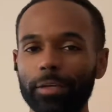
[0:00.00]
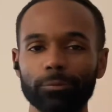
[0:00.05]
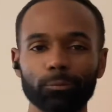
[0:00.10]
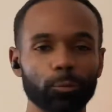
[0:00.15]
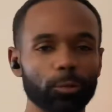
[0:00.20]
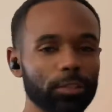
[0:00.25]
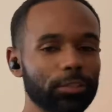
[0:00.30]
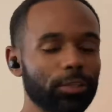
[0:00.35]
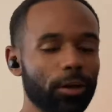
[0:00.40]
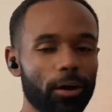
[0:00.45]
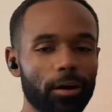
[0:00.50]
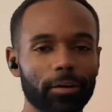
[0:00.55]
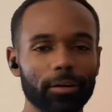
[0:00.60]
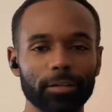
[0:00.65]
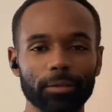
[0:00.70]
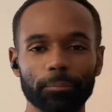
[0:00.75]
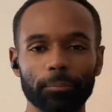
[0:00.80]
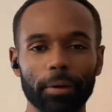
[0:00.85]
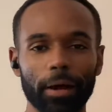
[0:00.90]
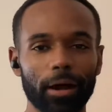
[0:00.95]
we're talking
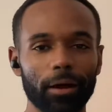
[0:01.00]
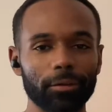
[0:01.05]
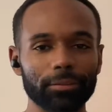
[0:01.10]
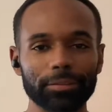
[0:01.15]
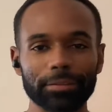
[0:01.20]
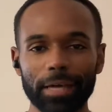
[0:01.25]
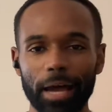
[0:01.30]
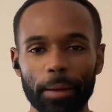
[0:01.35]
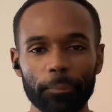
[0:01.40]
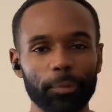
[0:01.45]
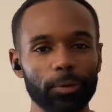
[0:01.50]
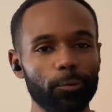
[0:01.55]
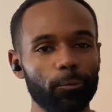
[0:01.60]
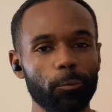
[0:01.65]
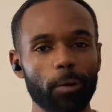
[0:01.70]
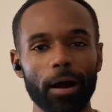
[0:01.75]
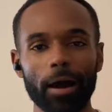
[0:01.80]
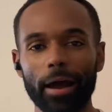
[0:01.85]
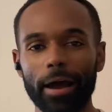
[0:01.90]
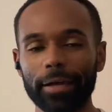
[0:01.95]
about
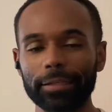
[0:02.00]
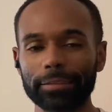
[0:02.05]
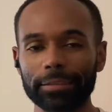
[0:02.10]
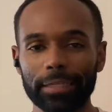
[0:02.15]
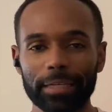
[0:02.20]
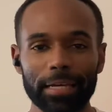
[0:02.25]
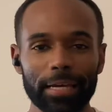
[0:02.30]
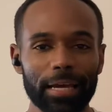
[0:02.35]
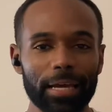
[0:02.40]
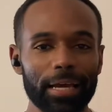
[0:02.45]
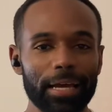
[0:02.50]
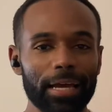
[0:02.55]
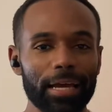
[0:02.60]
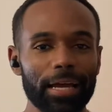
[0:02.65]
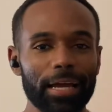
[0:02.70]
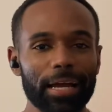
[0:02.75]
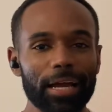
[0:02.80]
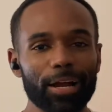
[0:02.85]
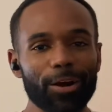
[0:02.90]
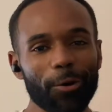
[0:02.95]
topic-wise,
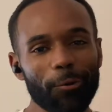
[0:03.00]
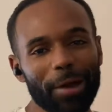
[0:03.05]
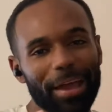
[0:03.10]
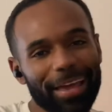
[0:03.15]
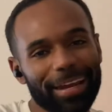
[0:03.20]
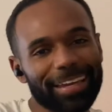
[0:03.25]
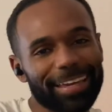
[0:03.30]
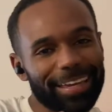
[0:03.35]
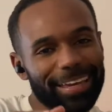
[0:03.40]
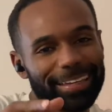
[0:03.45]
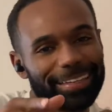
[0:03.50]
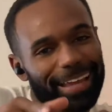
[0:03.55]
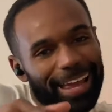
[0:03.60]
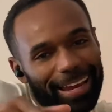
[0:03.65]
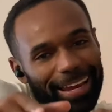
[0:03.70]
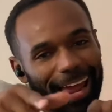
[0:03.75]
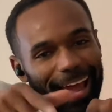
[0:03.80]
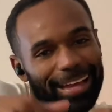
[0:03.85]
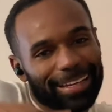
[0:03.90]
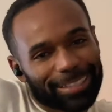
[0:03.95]
go ahead and hit that
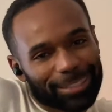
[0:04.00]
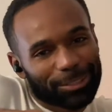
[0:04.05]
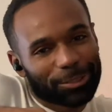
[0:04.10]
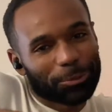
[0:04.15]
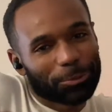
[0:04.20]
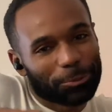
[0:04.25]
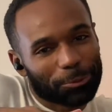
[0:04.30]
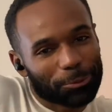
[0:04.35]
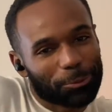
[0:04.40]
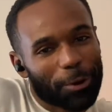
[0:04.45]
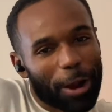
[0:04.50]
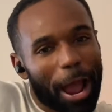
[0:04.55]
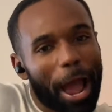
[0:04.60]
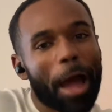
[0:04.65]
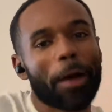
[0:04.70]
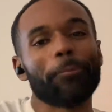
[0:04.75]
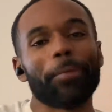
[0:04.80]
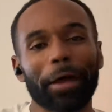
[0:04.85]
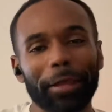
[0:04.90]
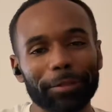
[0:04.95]
like and
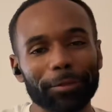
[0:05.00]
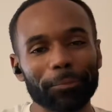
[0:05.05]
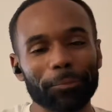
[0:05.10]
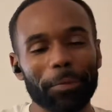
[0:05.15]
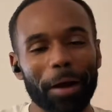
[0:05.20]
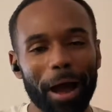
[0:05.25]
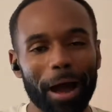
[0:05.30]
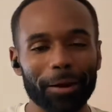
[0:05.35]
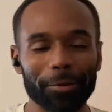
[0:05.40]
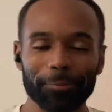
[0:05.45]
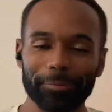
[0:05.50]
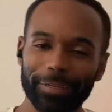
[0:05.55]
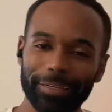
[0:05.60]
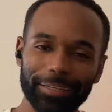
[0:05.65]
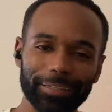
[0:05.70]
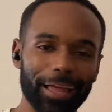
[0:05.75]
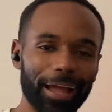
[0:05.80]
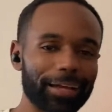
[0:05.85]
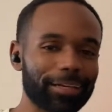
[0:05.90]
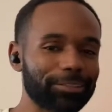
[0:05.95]
subscribe at the bottom. Hit
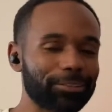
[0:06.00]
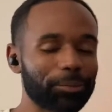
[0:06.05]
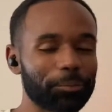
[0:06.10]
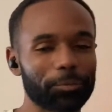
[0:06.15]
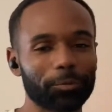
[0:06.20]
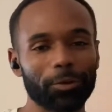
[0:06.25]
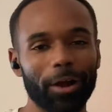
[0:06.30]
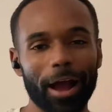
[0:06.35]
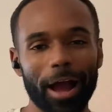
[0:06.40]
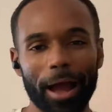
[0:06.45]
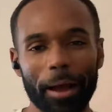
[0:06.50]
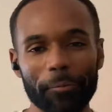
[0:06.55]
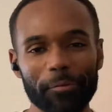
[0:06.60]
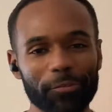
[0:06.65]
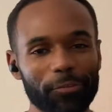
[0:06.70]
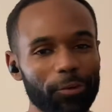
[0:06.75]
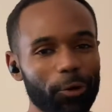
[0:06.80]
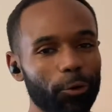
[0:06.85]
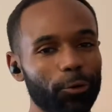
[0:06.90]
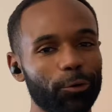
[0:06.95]
like and subscribe.
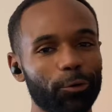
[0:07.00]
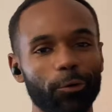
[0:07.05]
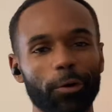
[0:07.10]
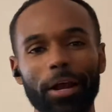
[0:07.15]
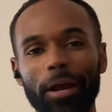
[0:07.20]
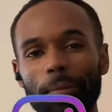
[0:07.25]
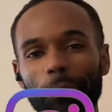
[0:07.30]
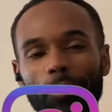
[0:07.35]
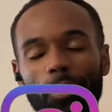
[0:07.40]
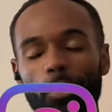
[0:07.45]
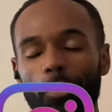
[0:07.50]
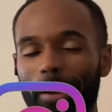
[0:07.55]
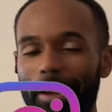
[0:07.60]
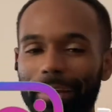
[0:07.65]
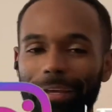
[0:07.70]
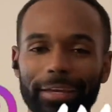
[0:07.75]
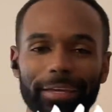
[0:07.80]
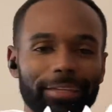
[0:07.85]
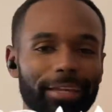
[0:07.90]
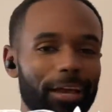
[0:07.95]
If you're on the gram, go ahead
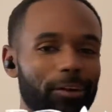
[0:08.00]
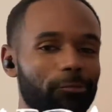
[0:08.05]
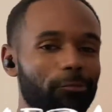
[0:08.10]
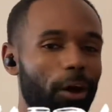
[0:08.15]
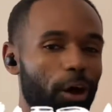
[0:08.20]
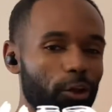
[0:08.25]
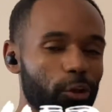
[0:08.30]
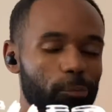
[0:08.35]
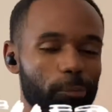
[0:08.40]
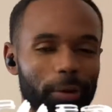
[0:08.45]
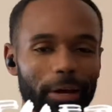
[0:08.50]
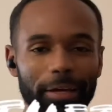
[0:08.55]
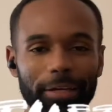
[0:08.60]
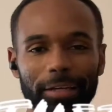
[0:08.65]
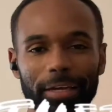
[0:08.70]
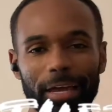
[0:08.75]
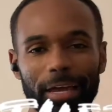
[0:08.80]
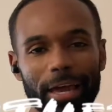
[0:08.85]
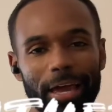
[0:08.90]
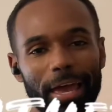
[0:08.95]
and hit that follow button
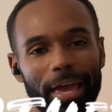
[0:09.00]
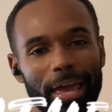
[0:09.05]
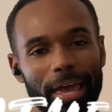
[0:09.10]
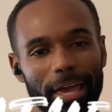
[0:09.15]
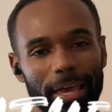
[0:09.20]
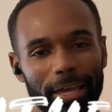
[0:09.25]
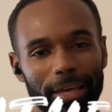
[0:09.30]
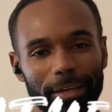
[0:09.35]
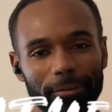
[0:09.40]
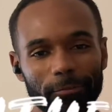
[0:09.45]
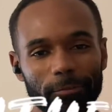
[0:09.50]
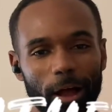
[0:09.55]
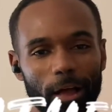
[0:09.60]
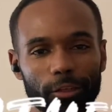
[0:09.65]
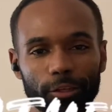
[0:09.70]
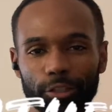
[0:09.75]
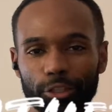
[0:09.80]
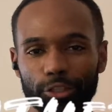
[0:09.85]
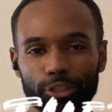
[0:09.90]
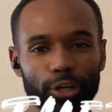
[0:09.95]
and
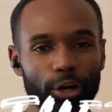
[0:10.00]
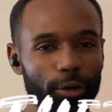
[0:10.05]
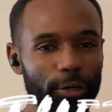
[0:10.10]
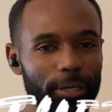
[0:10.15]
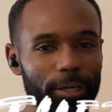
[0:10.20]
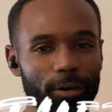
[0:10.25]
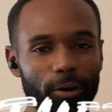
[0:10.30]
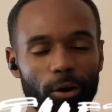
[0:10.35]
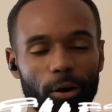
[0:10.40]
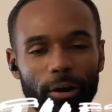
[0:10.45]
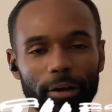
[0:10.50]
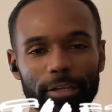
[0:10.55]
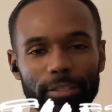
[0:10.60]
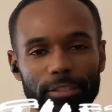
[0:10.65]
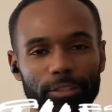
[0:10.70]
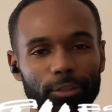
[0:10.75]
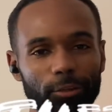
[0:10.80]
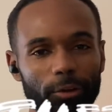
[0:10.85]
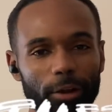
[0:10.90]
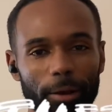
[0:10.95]
follow the journey on
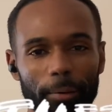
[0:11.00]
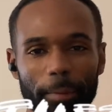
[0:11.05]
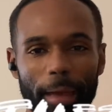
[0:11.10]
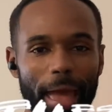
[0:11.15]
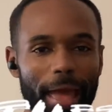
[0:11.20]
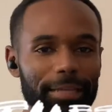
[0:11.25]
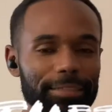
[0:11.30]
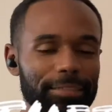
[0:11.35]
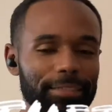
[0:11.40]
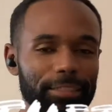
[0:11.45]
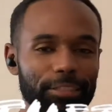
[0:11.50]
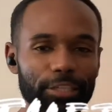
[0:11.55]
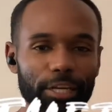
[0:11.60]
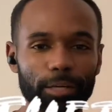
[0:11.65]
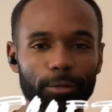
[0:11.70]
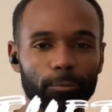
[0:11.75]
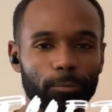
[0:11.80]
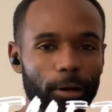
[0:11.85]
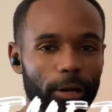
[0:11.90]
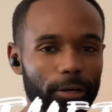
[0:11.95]
Instagram at CJ
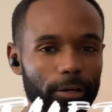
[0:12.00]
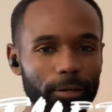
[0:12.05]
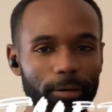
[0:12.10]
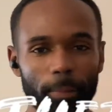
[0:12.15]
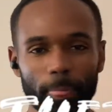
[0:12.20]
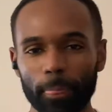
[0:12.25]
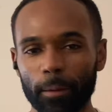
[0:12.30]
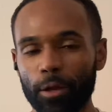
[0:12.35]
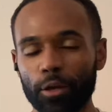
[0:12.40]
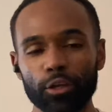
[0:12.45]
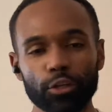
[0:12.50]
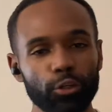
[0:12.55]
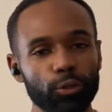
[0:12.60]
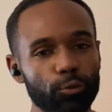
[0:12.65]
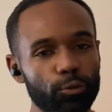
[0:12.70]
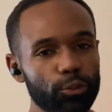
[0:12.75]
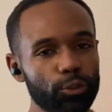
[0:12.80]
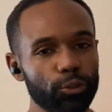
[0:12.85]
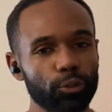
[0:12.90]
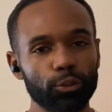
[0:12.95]
the Runner.
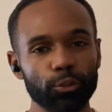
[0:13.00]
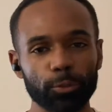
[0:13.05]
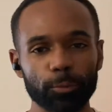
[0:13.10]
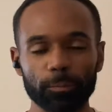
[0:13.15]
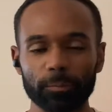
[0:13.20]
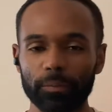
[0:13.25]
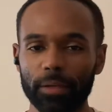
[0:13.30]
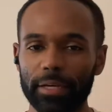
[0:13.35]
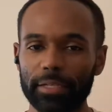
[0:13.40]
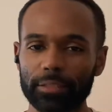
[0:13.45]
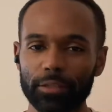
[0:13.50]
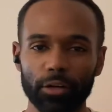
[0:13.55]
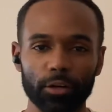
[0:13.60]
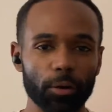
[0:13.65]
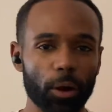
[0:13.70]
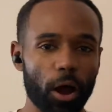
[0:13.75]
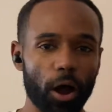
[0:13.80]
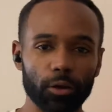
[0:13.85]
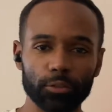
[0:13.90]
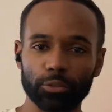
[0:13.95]
YouTube is under
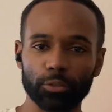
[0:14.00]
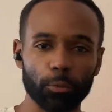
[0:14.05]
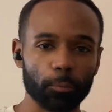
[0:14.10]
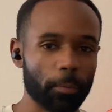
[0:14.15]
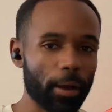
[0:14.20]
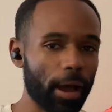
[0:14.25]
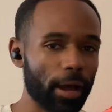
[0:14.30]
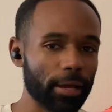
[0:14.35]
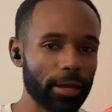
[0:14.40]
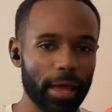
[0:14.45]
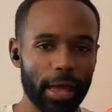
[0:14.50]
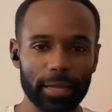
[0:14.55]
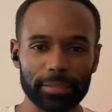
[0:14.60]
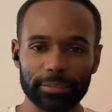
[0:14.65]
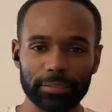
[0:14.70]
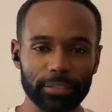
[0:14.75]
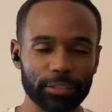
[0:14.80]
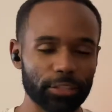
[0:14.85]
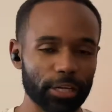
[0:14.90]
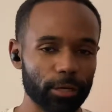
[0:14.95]
also my at
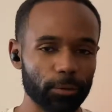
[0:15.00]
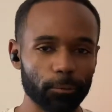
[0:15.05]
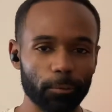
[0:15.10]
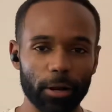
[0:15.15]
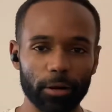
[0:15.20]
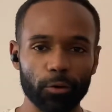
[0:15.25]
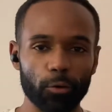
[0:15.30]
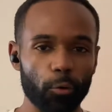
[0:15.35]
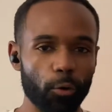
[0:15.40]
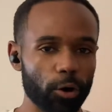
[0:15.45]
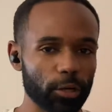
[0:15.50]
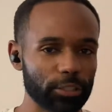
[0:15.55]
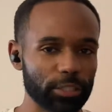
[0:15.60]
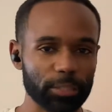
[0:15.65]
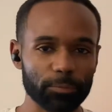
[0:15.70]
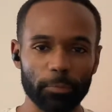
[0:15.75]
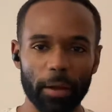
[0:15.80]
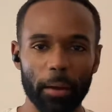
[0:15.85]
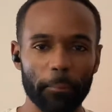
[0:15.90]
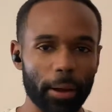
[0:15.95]
CJ the Runner, or
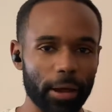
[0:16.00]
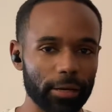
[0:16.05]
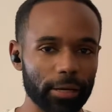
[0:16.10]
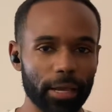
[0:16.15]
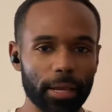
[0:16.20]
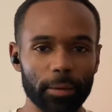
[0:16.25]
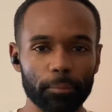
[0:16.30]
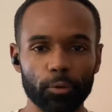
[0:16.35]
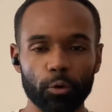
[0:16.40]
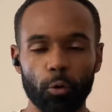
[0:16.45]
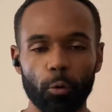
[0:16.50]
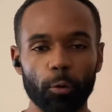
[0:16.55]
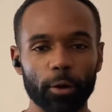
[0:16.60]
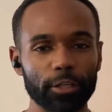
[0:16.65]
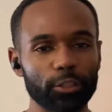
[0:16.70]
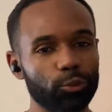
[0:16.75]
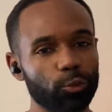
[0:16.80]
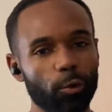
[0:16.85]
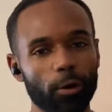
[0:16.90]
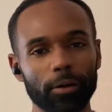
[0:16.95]
just by my name, Corey
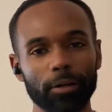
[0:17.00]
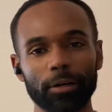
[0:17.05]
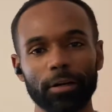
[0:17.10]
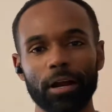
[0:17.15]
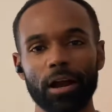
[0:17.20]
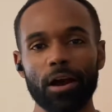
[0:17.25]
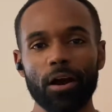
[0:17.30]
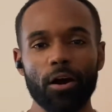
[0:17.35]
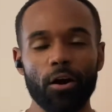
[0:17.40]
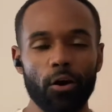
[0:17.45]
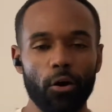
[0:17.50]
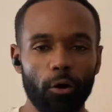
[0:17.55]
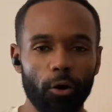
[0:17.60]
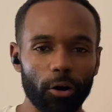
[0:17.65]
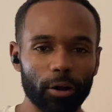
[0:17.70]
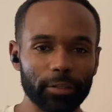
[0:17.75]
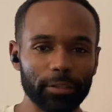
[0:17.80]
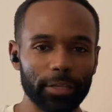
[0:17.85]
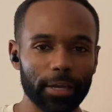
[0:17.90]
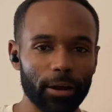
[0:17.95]
Joyner,
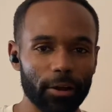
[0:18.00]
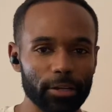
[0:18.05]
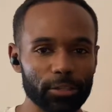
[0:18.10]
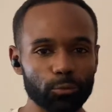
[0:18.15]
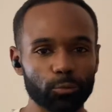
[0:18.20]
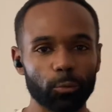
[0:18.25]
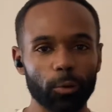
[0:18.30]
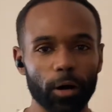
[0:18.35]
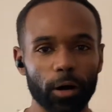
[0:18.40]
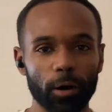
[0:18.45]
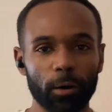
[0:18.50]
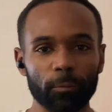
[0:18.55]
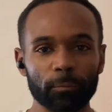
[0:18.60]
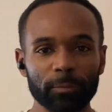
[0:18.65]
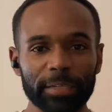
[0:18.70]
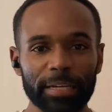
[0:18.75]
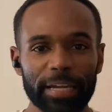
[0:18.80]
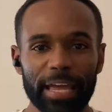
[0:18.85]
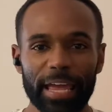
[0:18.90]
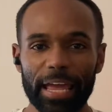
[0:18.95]
on there as well.
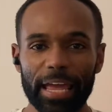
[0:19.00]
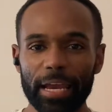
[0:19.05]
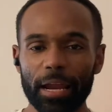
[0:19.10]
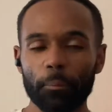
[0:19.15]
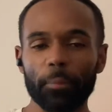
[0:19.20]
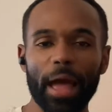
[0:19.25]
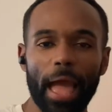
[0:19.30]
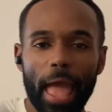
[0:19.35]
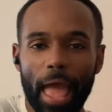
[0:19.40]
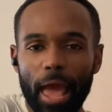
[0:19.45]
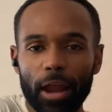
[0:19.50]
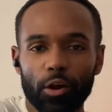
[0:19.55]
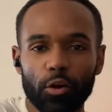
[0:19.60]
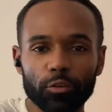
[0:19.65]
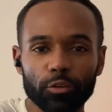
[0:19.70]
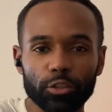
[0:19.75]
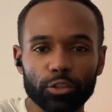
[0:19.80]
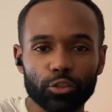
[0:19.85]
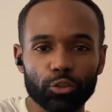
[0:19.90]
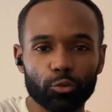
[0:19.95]
And I'm gonna add on
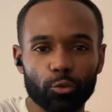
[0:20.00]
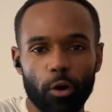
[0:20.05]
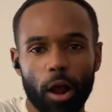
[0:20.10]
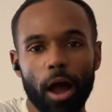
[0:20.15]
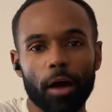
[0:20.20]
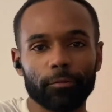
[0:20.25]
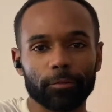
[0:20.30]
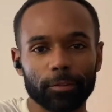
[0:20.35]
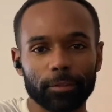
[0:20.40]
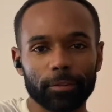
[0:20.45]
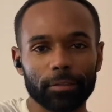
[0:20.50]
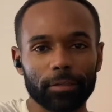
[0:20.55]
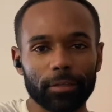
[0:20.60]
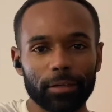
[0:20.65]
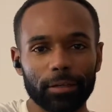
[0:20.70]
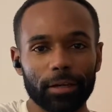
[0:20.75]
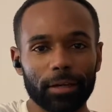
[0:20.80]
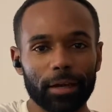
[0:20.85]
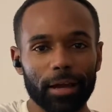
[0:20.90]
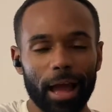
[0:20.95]
the Strava.
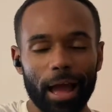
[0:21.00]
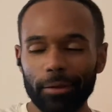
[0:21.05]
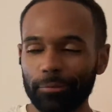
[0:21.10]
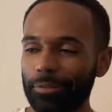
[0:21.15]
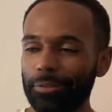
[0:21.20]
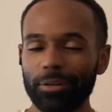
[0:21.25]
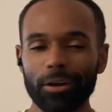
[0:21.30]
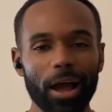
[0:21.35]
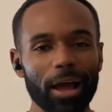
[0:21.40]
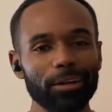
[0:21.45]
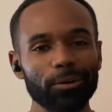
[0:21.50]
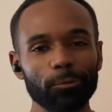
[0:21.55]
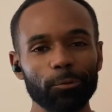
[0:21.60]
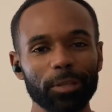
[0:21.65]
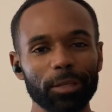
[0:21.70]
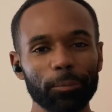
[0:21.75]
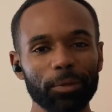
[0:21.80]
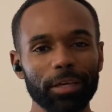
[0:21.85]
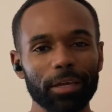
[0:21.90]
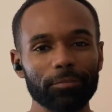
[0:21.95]
I don't really
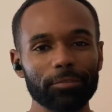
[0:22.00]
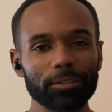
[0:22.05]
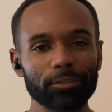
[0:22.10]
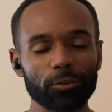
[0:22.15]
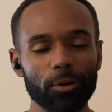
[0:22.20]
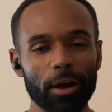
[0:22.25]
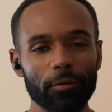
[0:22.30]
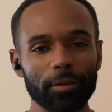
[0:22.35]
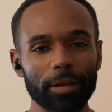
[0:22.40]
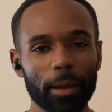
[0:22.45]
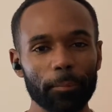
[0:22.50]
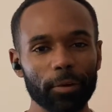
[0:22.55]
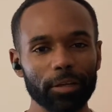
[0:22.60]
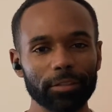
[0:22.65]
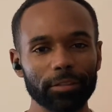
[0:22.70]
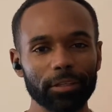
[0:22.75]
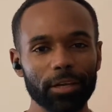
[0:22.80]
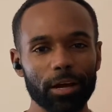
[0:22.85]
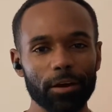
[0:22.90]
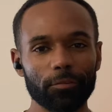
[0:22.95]
be giving Strava that much
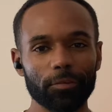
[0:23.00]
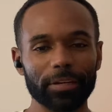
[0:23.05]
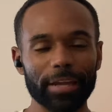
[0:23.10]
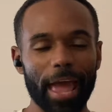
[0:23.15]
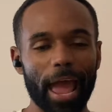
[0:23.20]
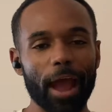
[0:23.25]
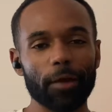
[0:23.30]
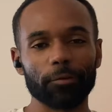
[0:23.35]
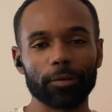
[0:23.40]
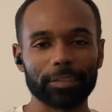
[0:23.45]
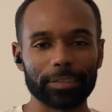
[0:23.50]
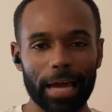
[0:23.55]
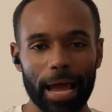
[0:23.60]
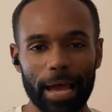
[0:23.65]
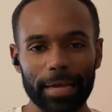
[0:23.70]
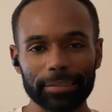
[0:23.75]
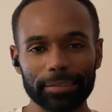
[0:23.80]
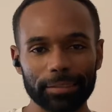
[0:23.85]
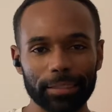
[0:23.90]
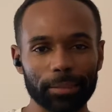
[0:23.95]
love and
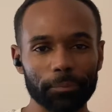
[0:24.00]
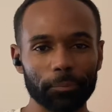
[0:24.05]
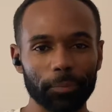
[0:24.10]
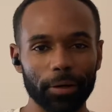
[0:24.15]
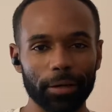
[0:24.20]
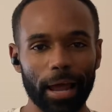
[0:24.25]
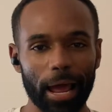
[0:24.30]
advertising it, but I